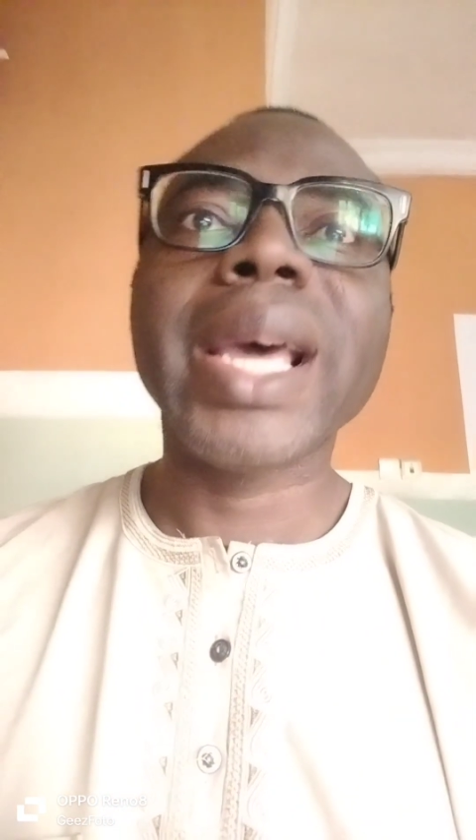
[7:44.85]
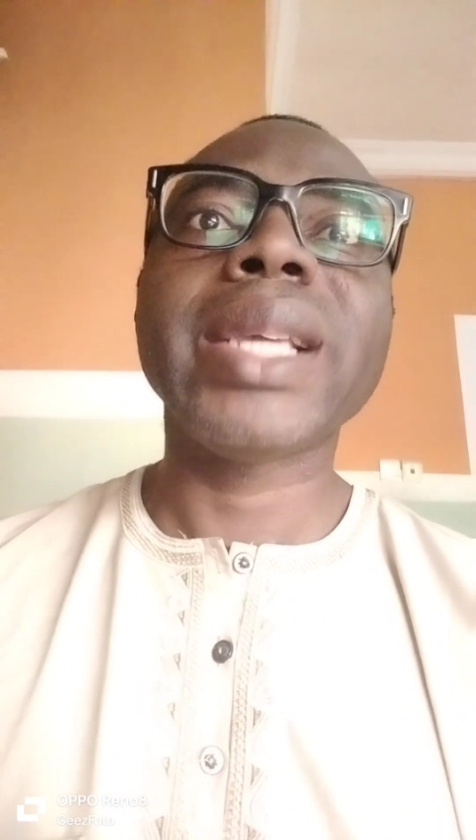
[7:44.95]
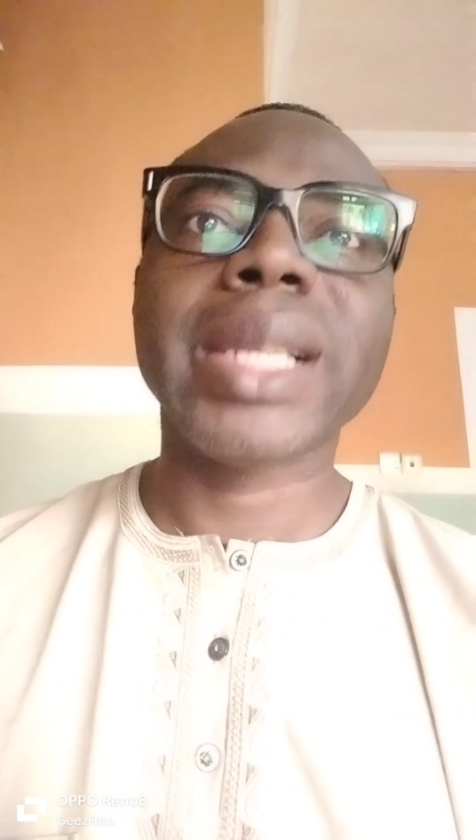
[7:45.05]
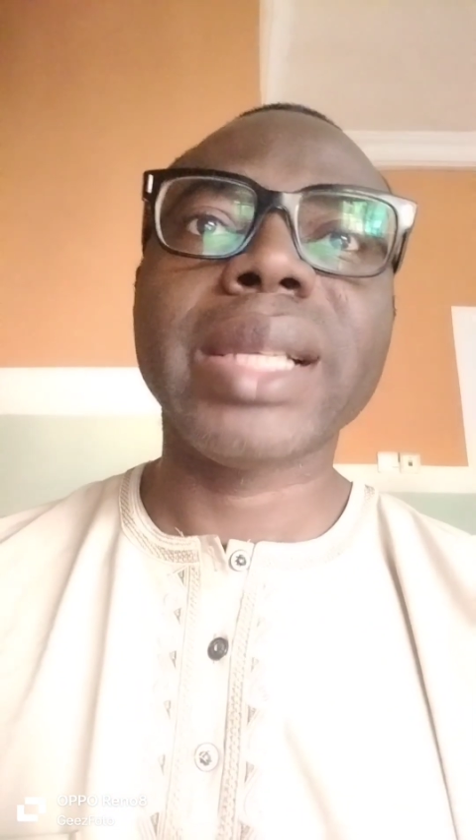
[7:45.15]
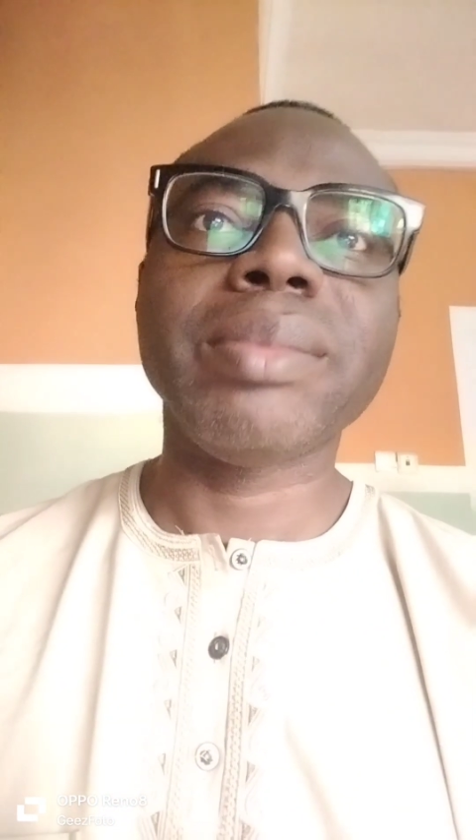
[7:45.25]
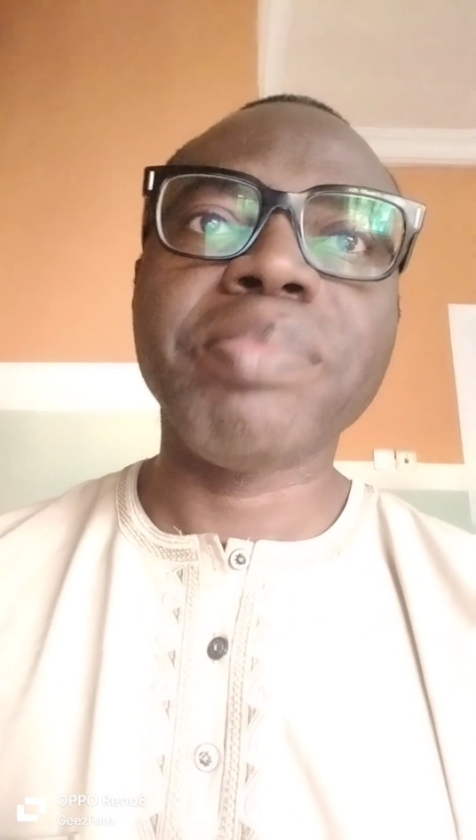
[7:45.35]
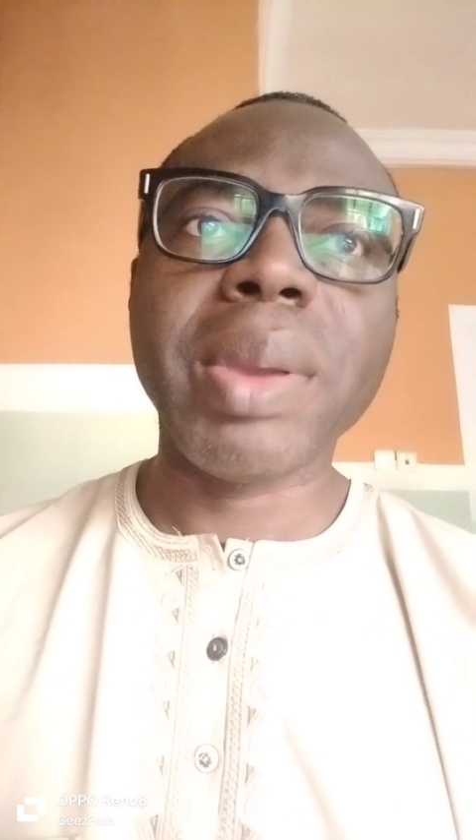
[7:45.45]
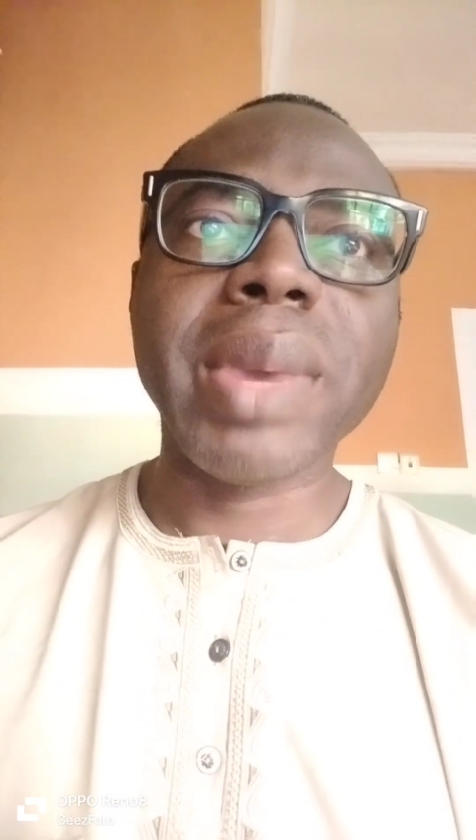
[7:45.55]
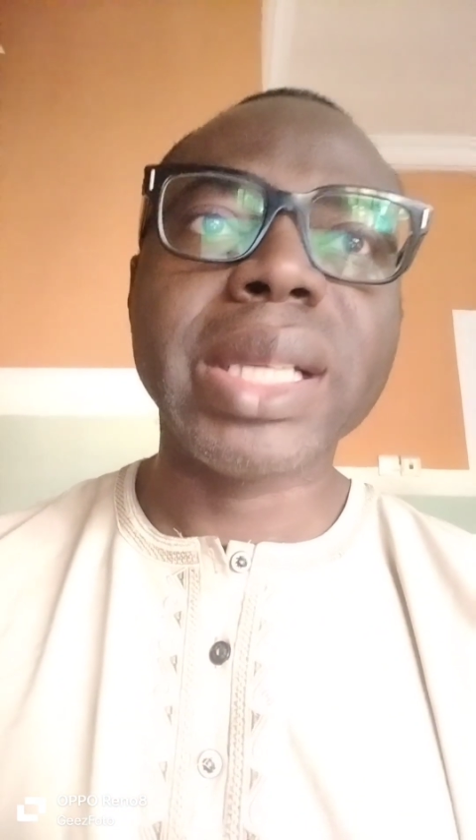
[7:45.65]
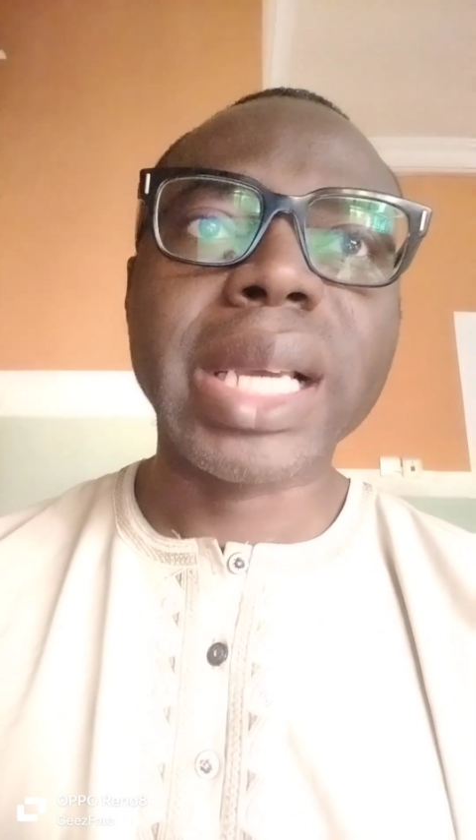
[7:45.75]
It said
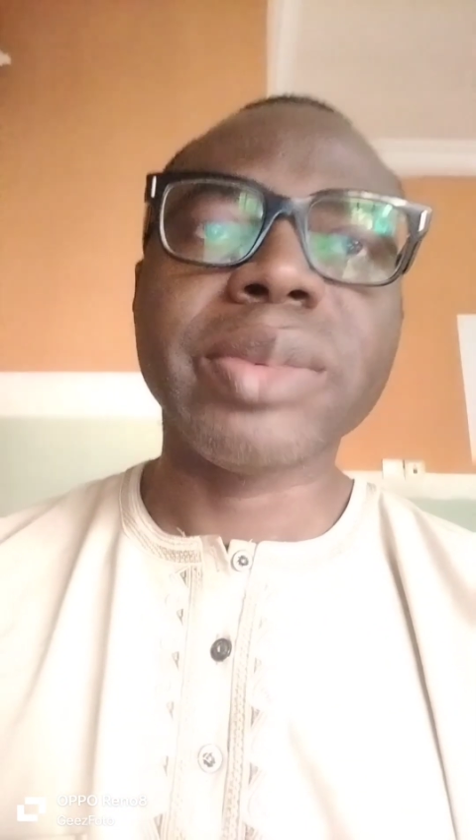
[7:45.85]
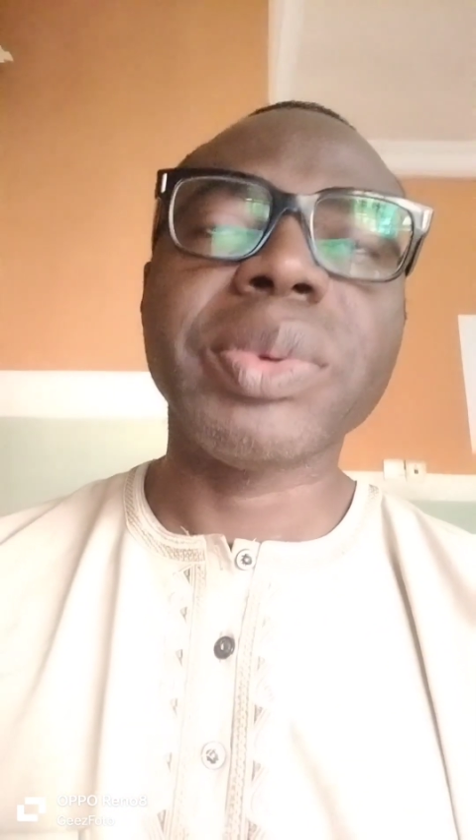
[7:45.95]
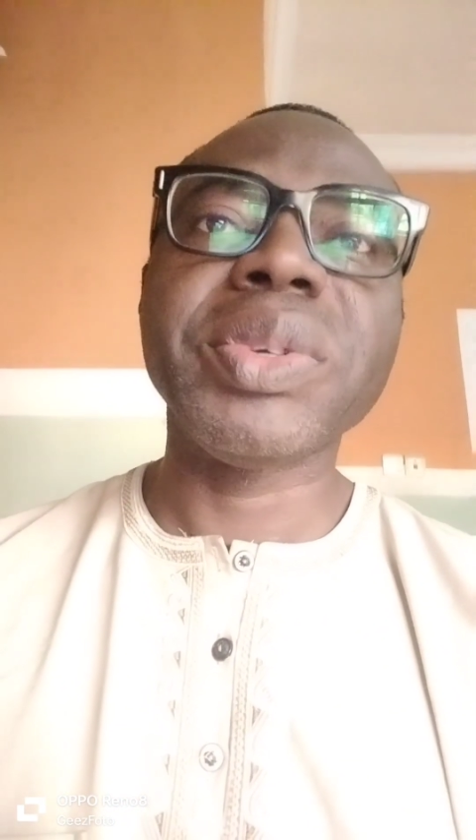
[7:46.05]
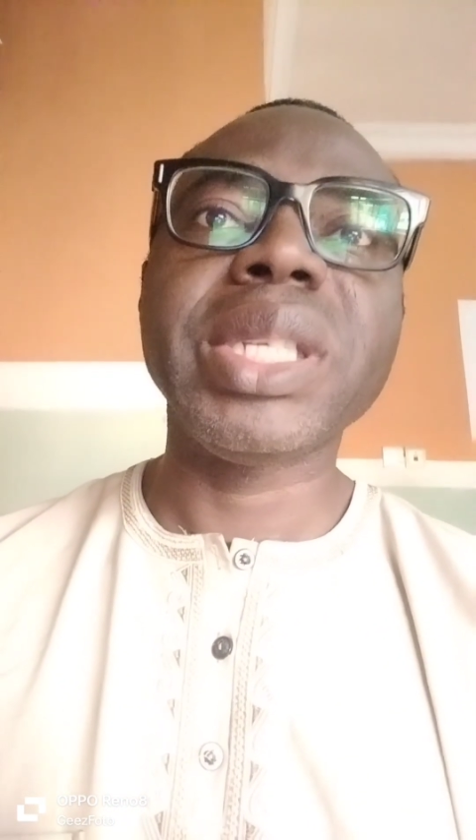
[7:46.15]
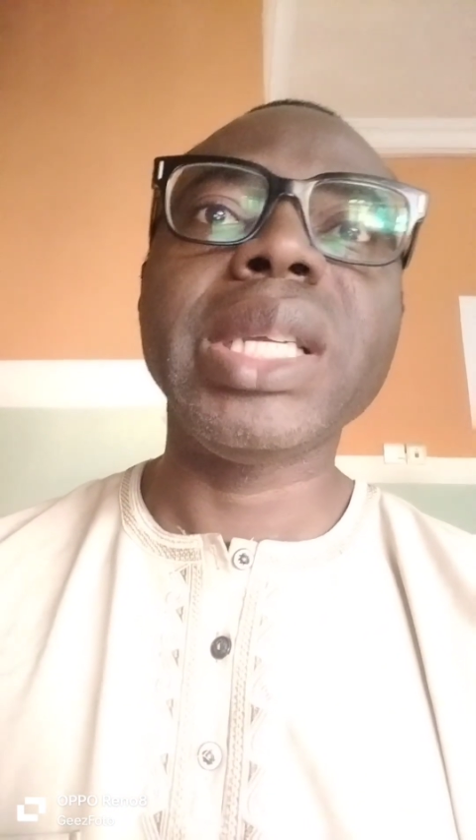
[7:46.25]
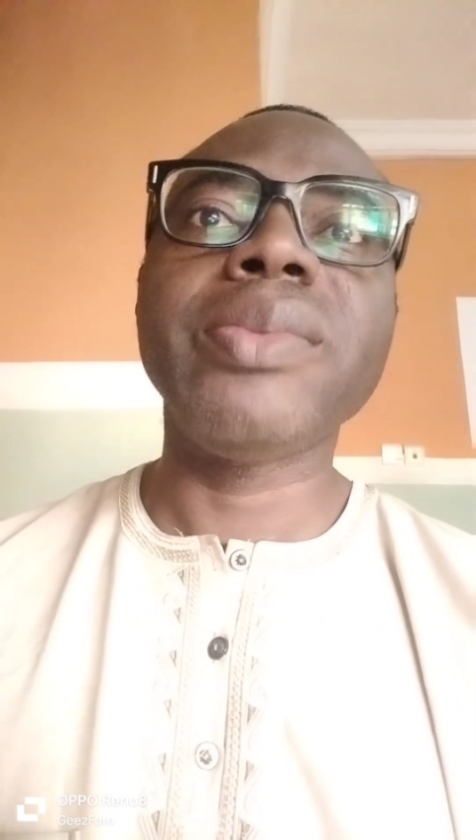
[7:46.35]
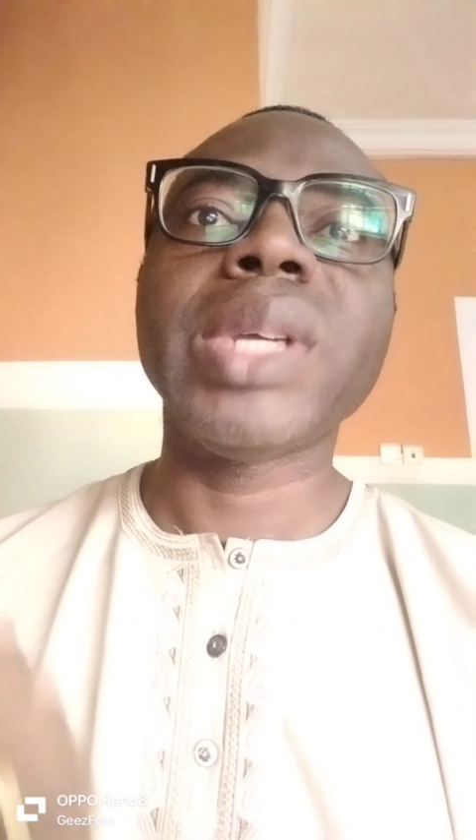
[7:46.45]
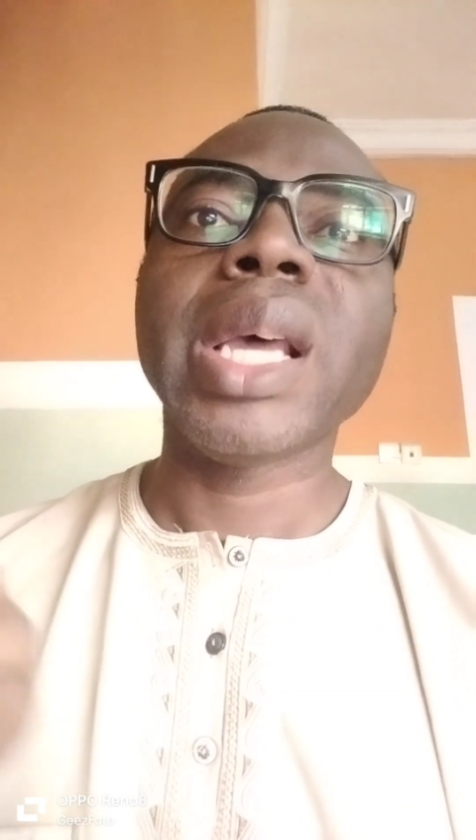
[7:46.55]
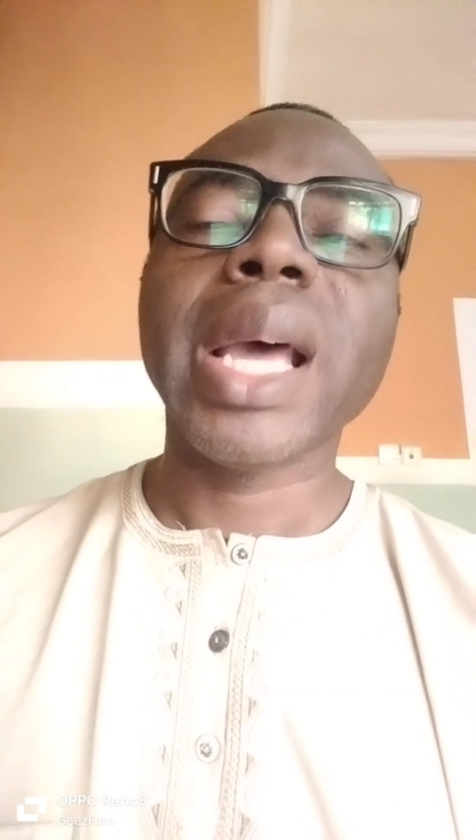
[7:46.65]
payment has been received,